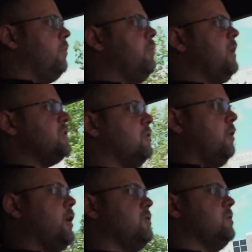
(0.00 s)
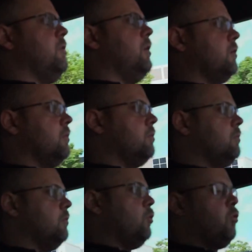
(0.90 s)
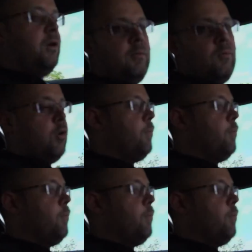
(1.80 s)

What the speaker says: And that should allow us to make quite a bit more